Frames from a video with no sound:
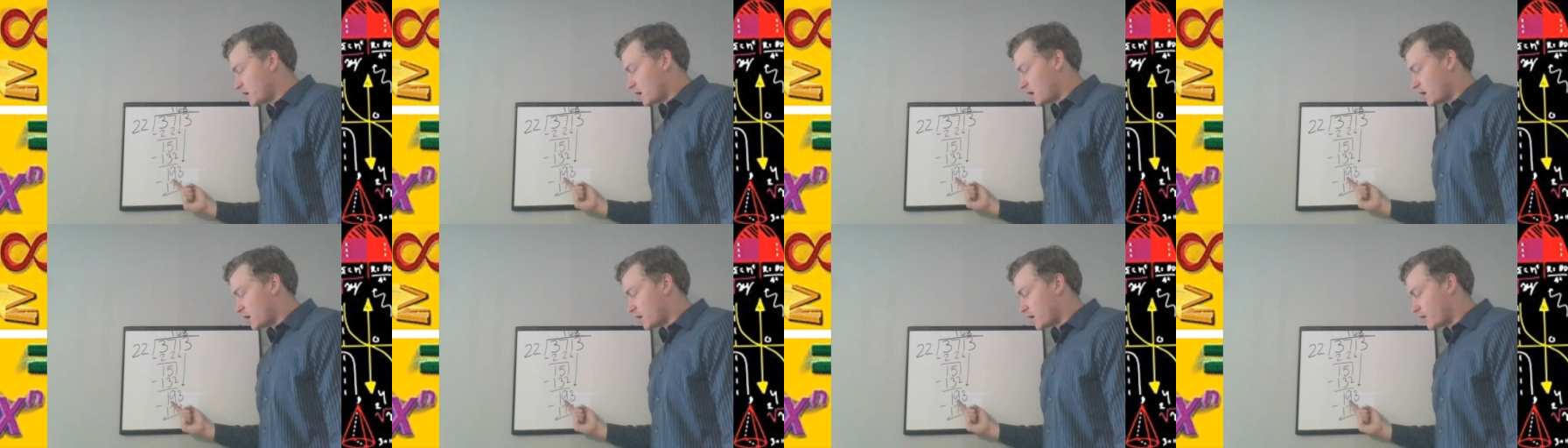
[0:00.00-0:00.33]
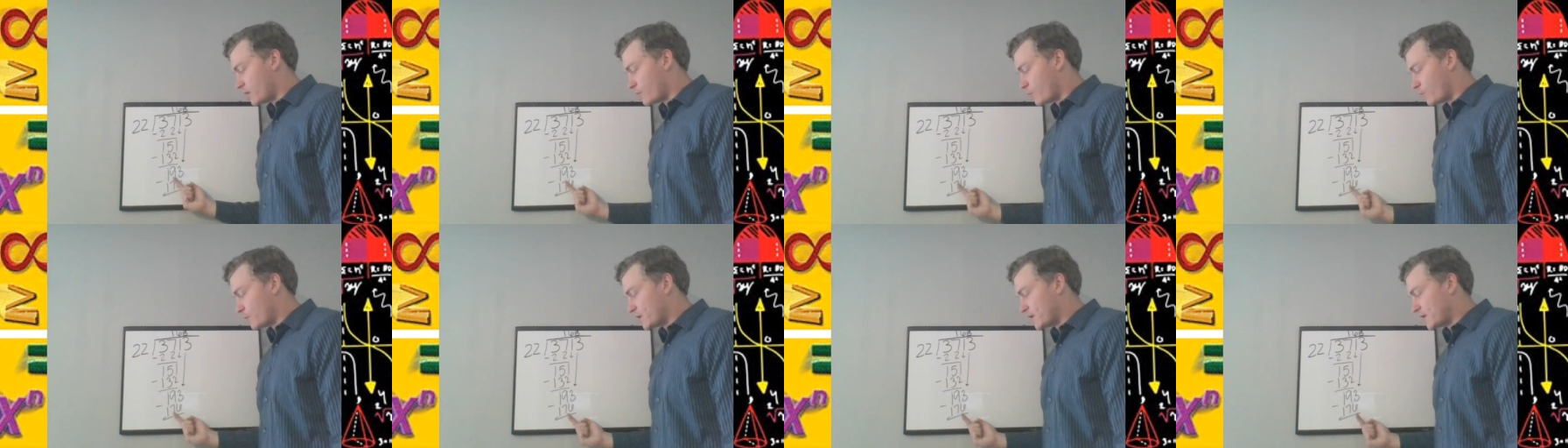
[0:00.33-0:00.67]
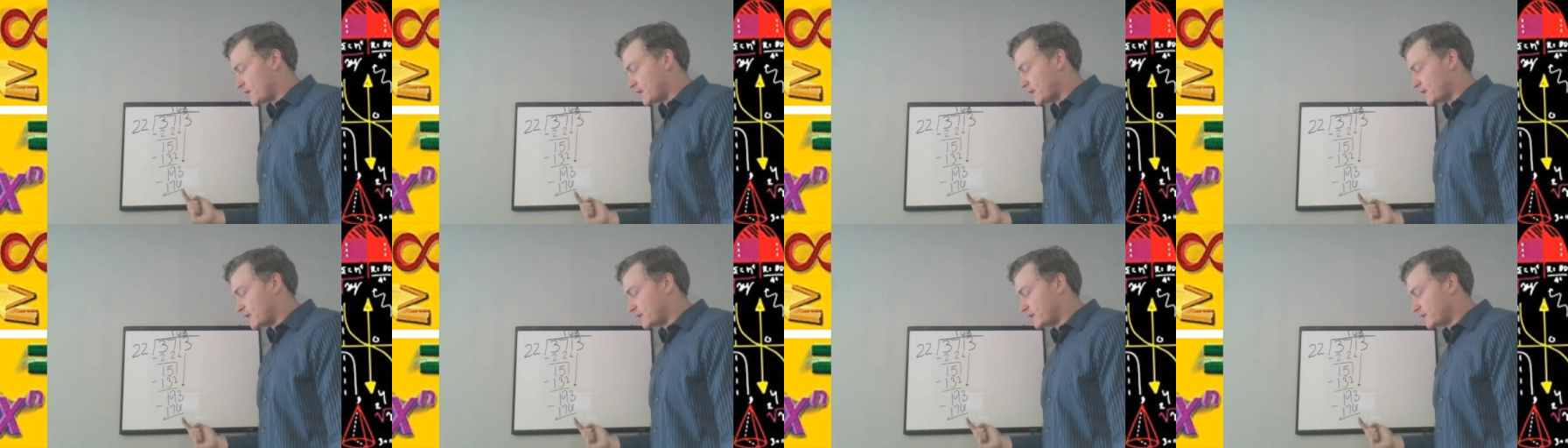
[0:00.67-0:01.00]
uh, we
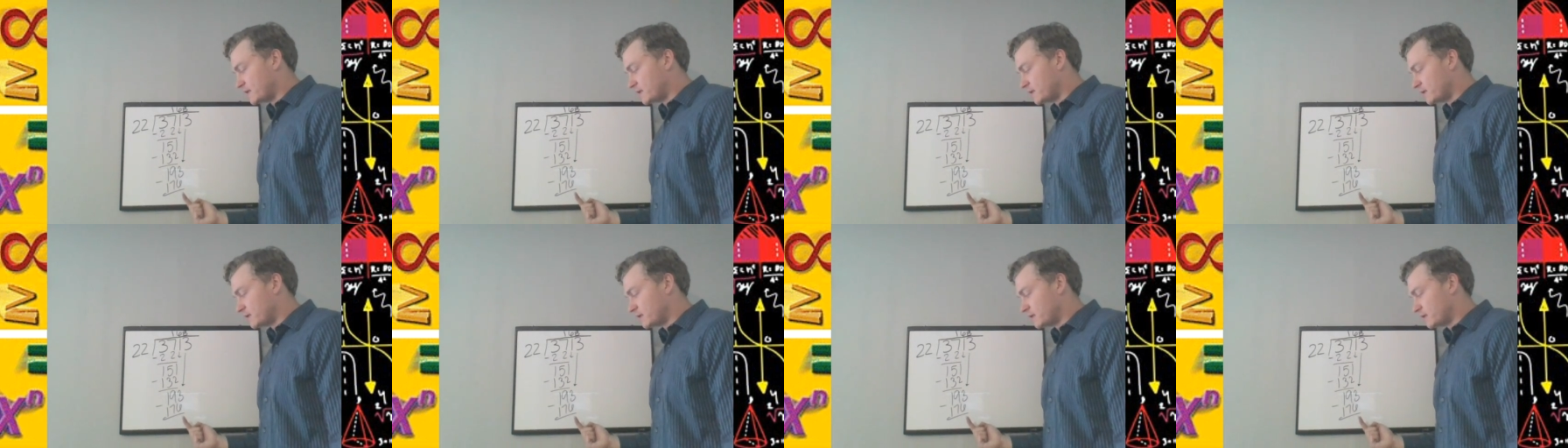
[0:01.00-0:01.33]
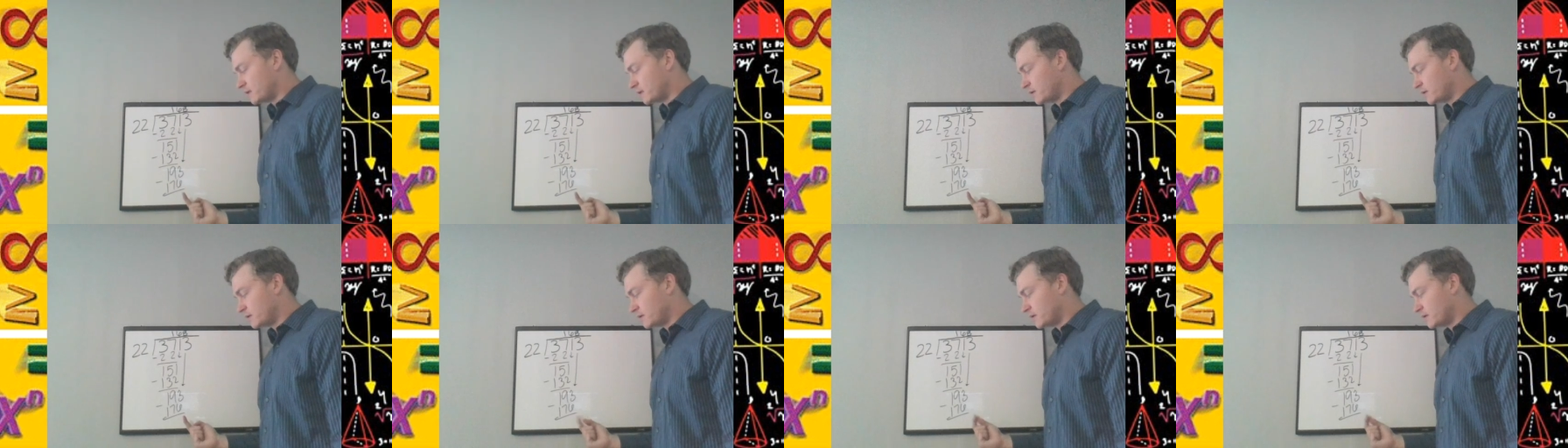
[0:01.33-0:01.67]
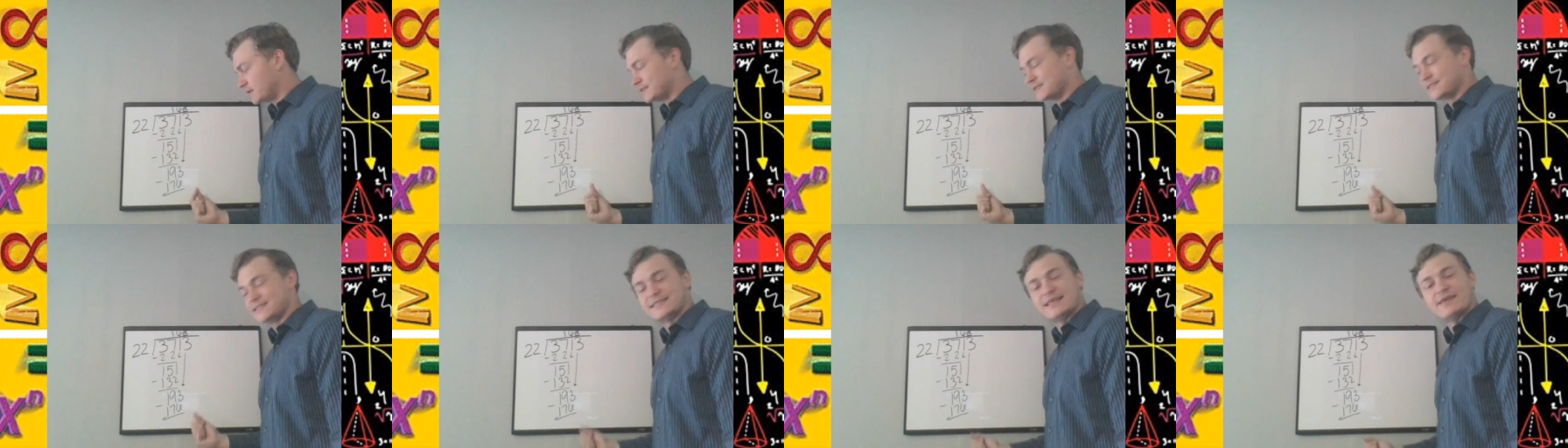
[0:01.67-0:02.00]
get
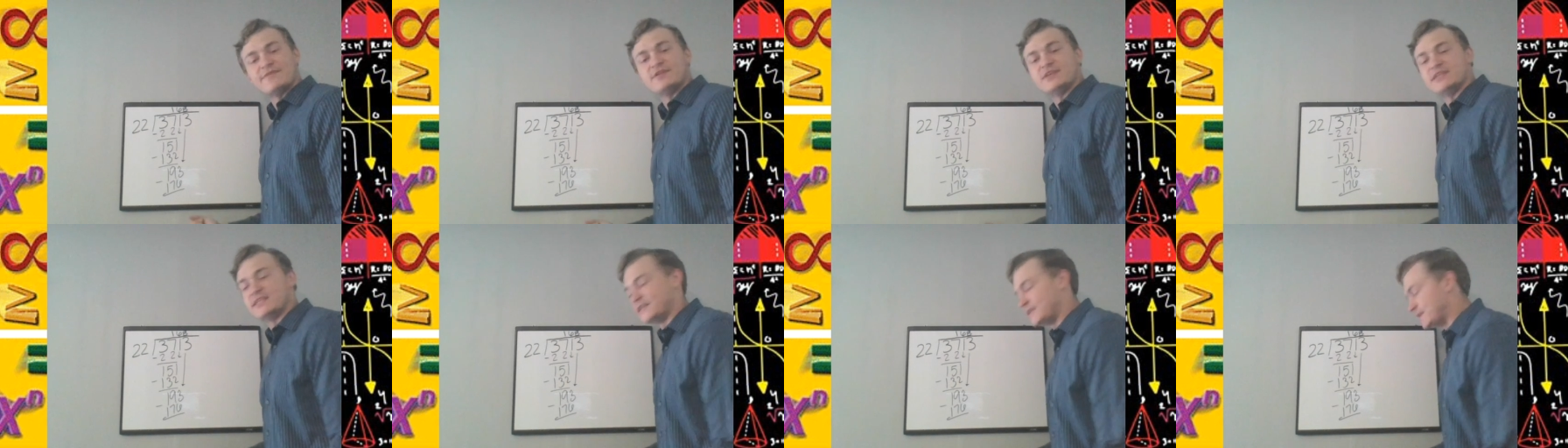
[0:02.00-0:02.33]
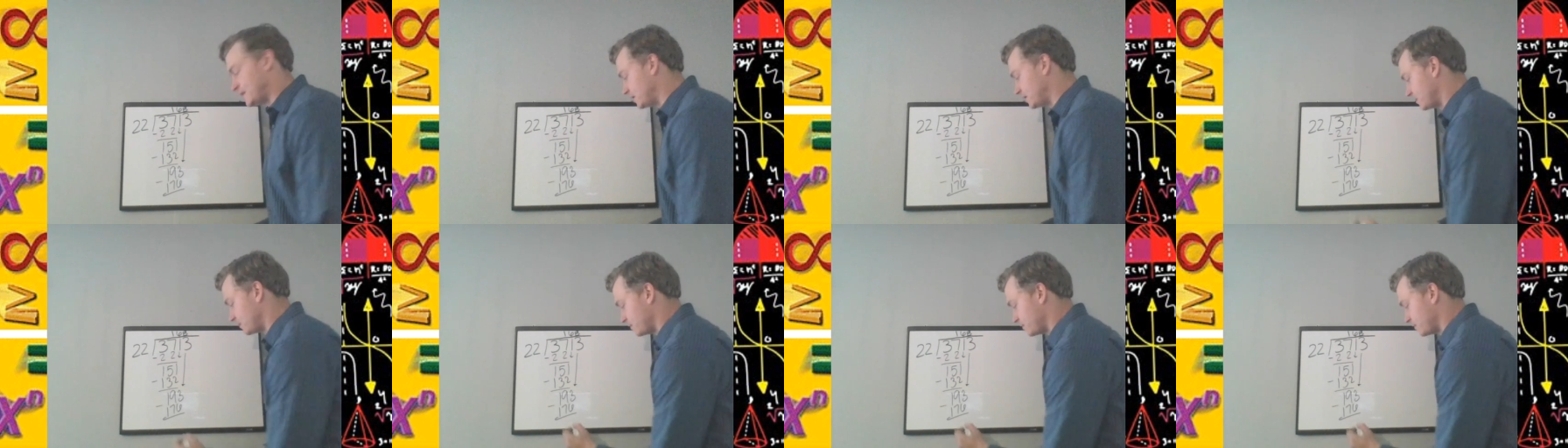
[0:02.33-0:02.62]
17.